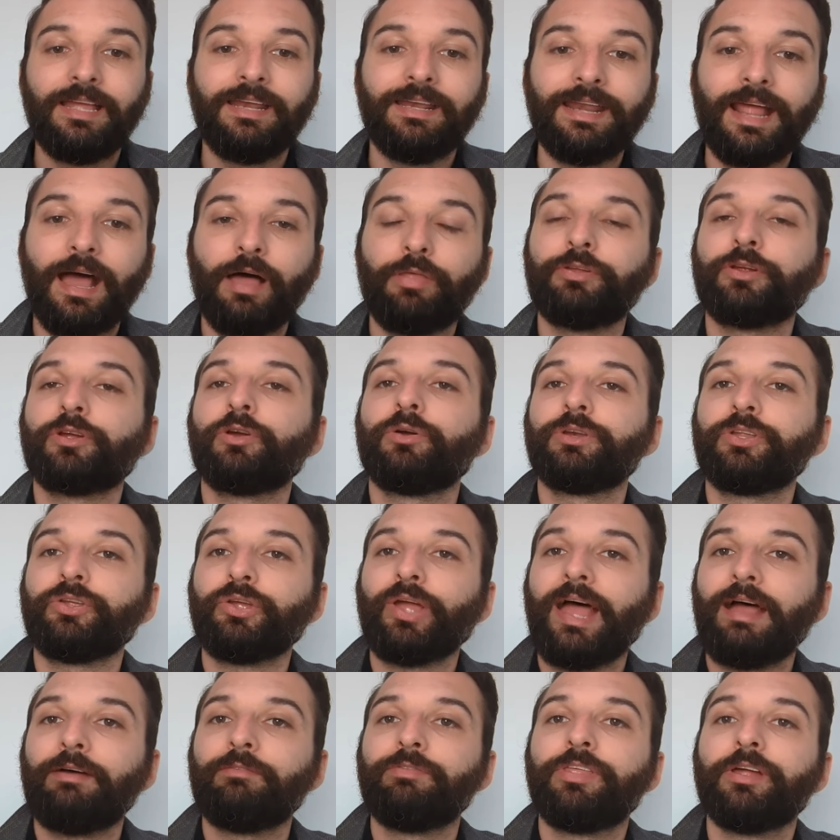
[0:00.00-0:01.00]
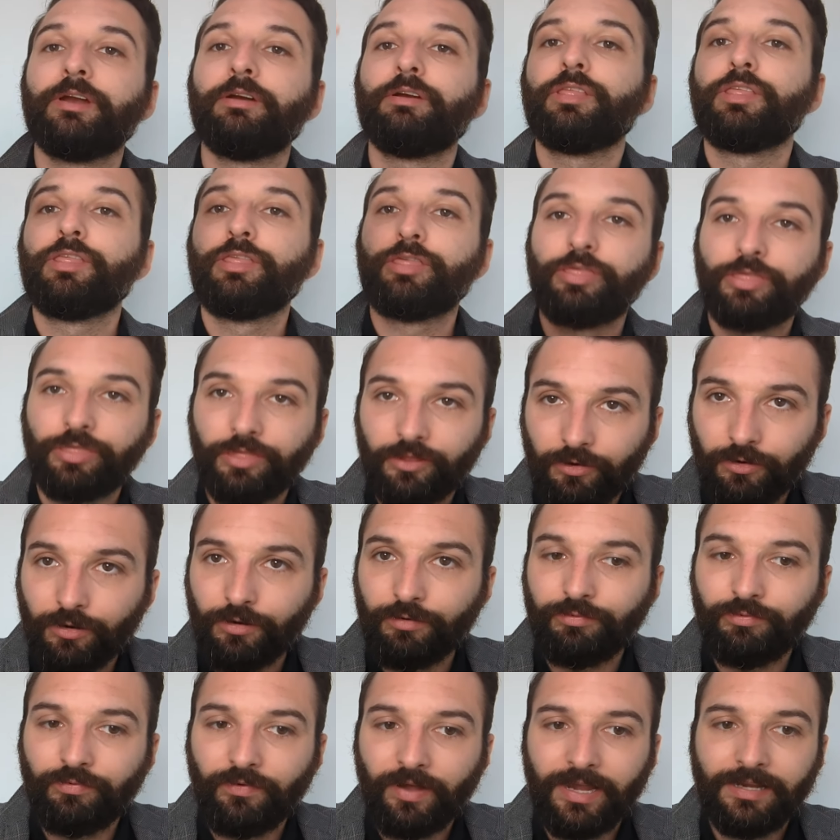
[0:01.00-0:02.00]
Now they're going to have their third
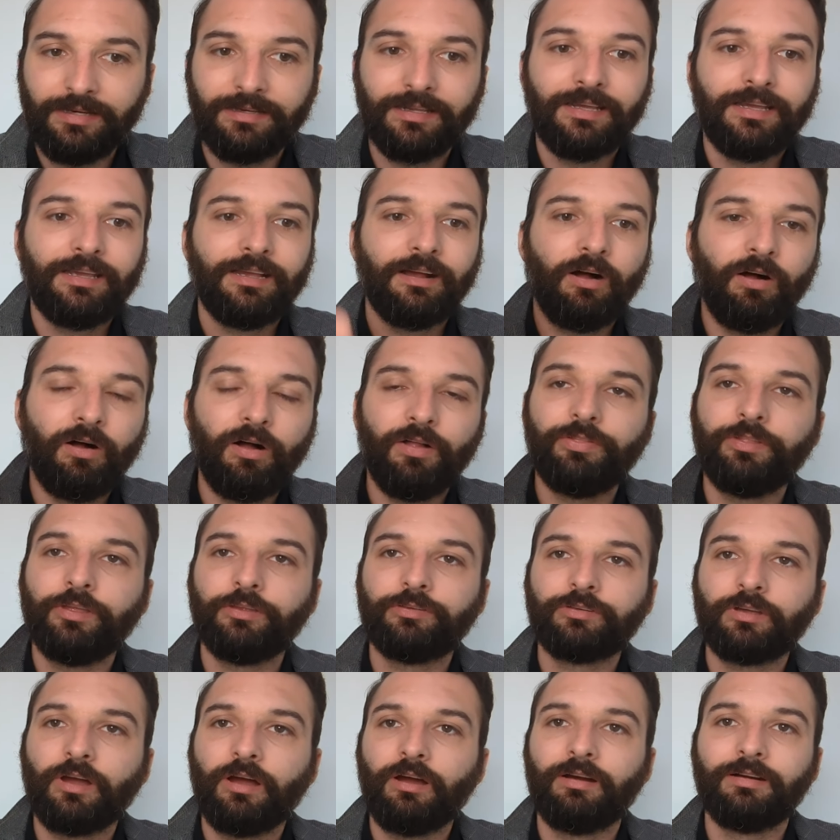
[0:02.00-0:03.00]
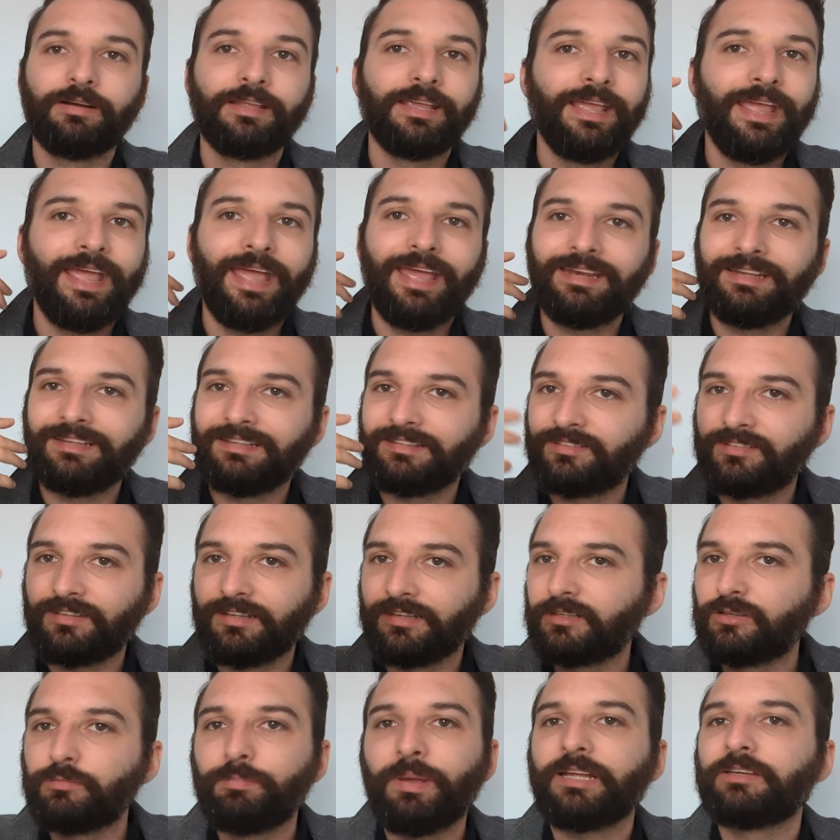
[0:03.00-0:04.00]
fight on this card, and it's
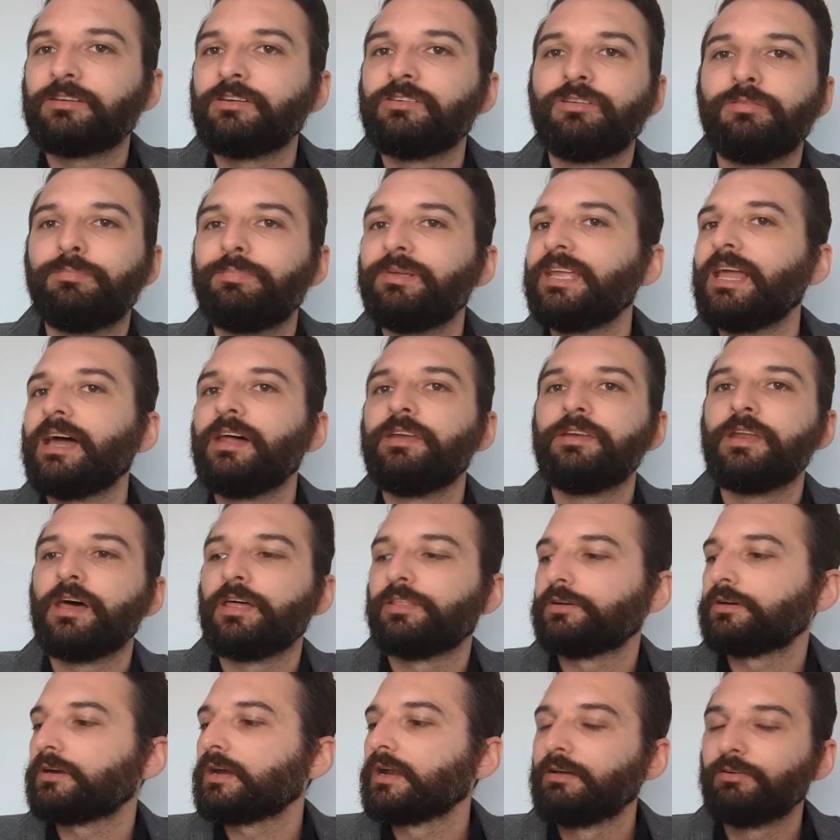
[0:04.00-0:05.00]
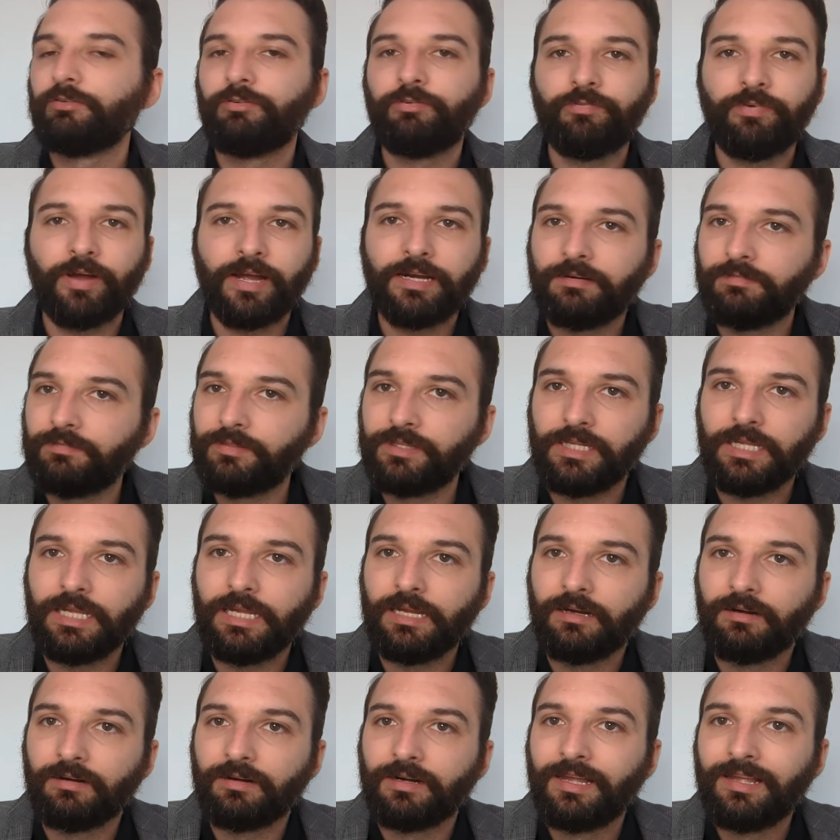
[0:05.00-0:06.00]
expected to be another fight of the
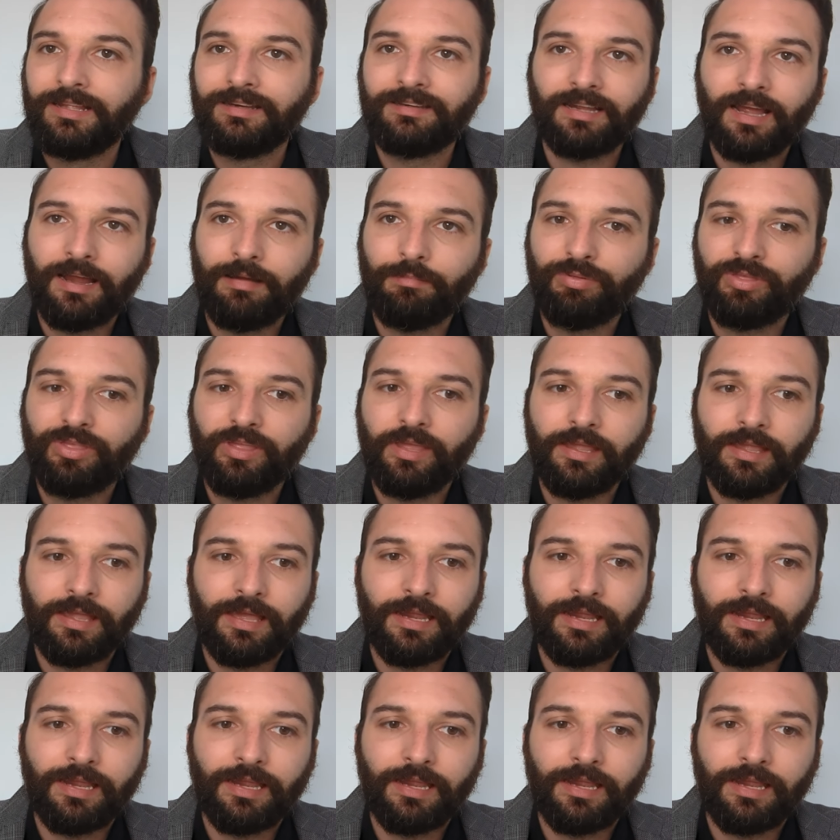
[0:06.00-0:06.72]
year type thing.